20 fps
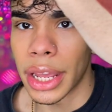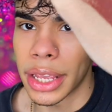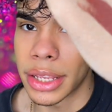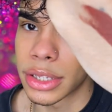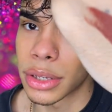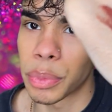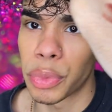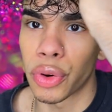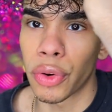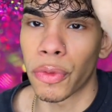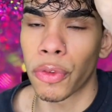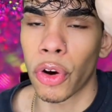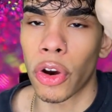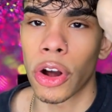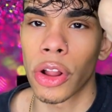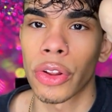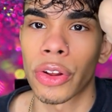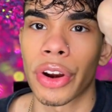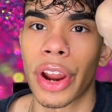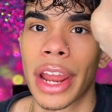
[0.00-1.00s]
is a beautiful
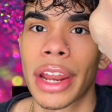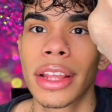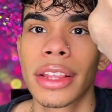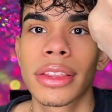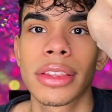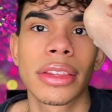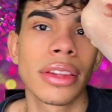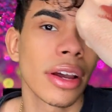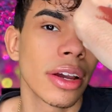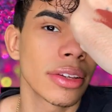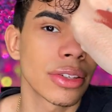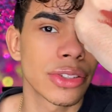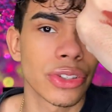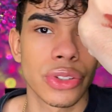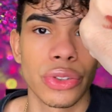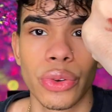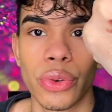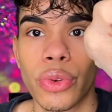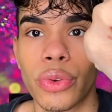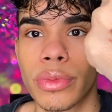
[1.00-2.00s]
color and it does
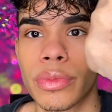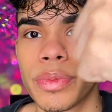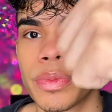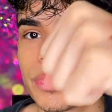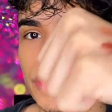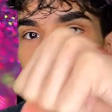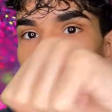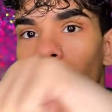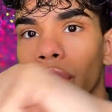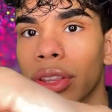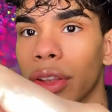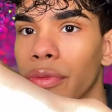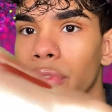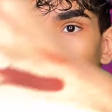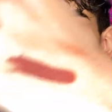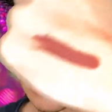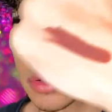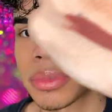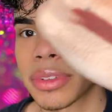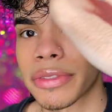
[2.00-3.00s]
suit all
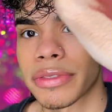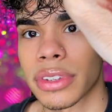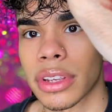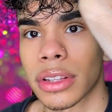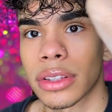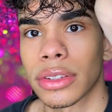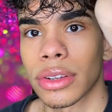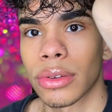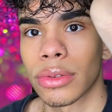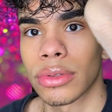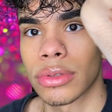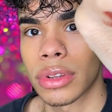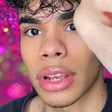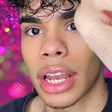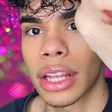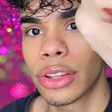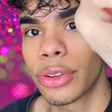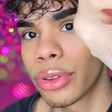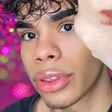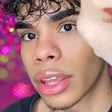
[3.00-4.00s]
different types of skin tones.
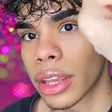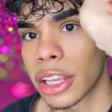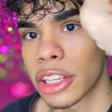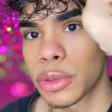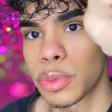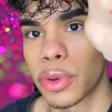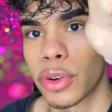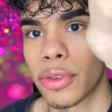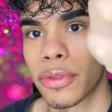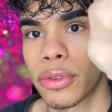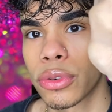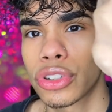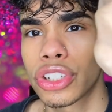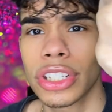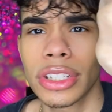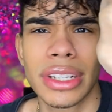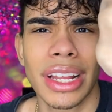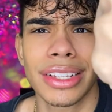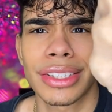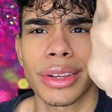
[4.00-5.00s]
I do think it's beautiful,
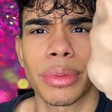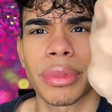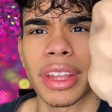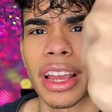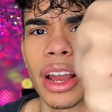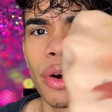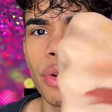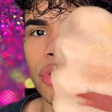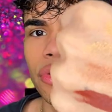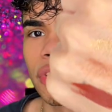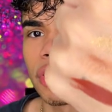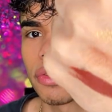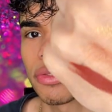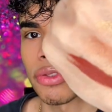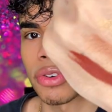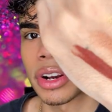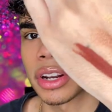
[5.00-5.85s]
just not something I would reach for